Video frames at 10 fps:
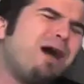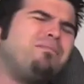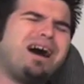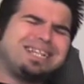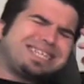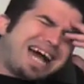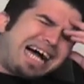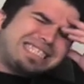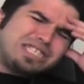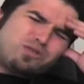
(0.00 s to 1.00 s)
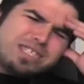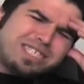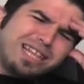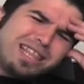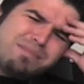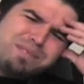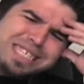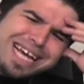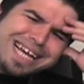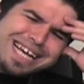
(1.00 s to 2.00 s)
come on guys, let's watch the lip
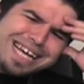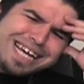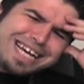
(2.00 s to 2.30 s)
sync.